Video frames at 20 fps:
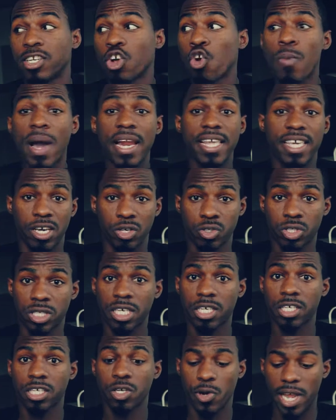nobody else
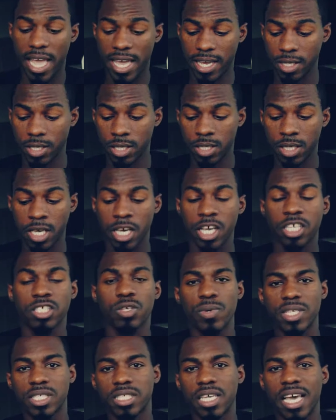could create. So
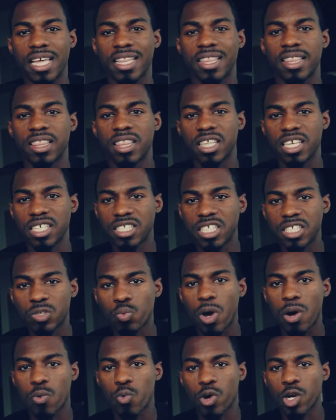we said, this is
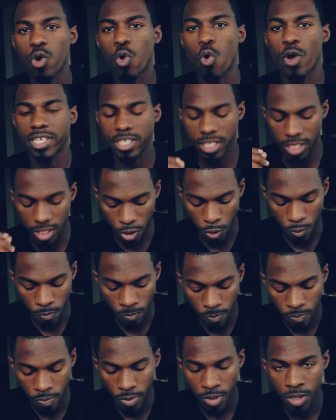what we're going to do.
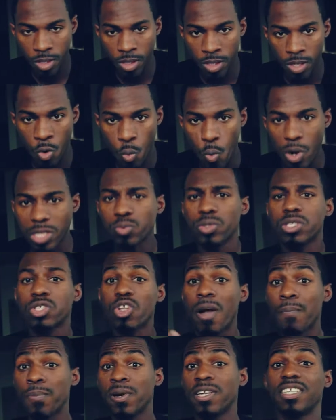Once we
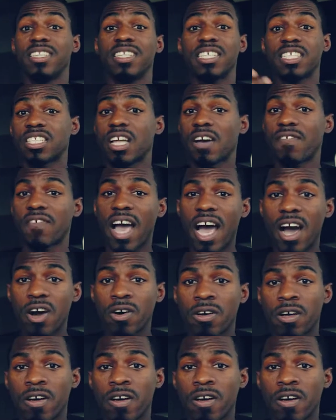start putting this stuff out,